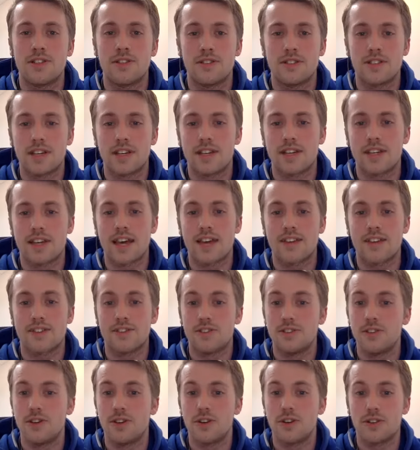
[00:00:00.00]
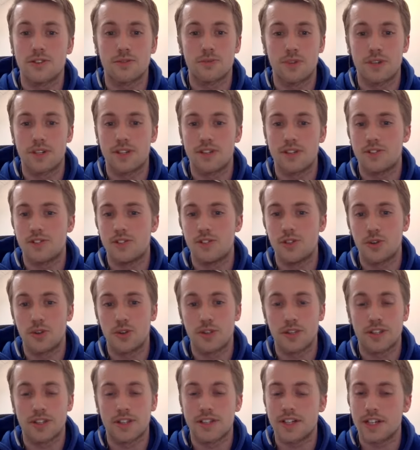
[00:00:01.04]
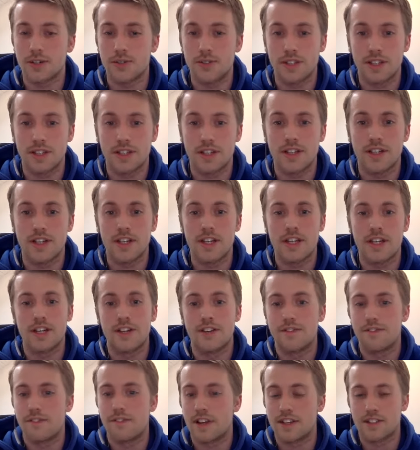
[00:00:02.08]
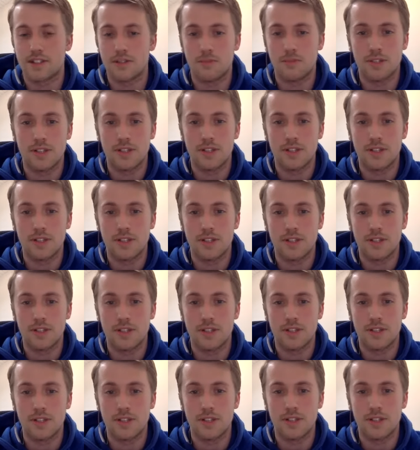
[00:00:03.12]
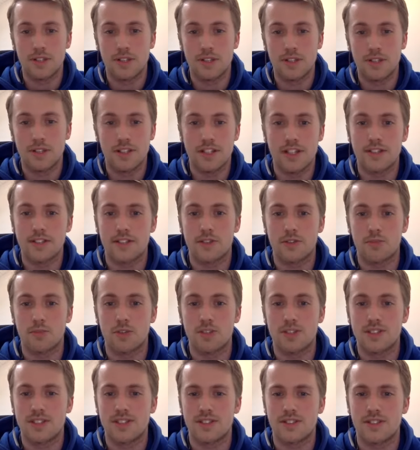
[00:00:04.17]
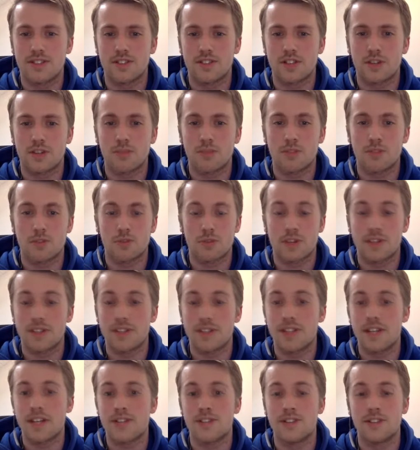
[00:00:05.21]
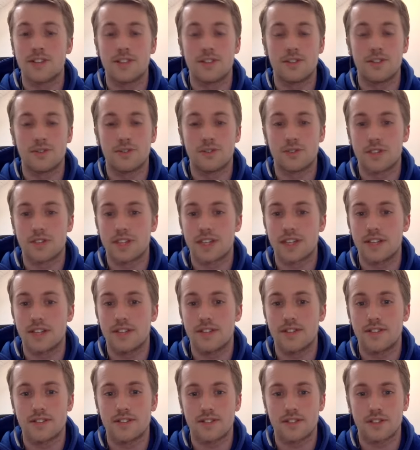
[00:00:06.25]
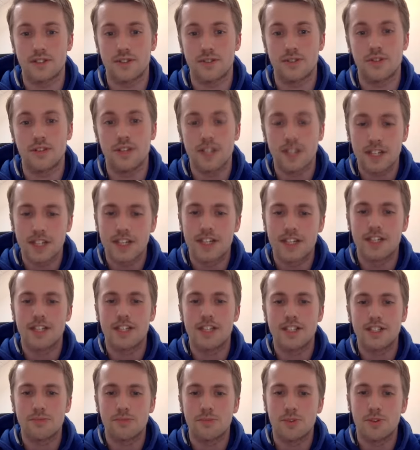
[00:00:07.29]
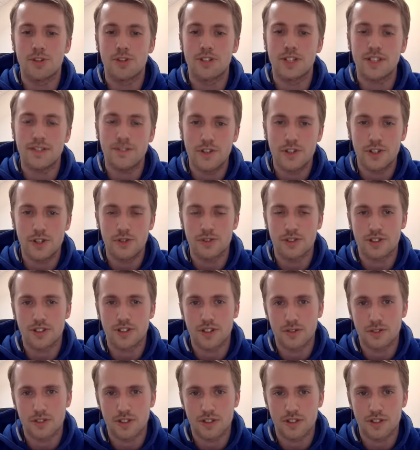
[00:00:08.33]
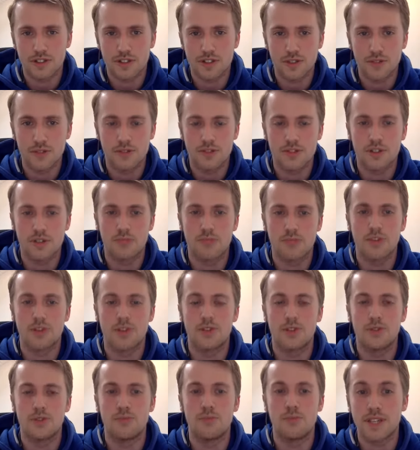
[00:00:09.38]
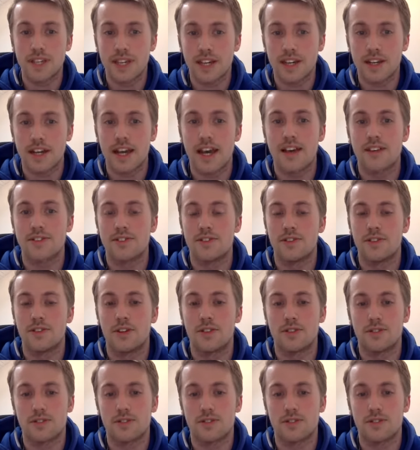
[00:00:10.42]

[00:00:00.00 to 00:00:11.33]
to take as an adult with joint integrity, flexibility, which comes quite naturally to kids. So it's important, if you choose a coach, to choose someone who began as an adult.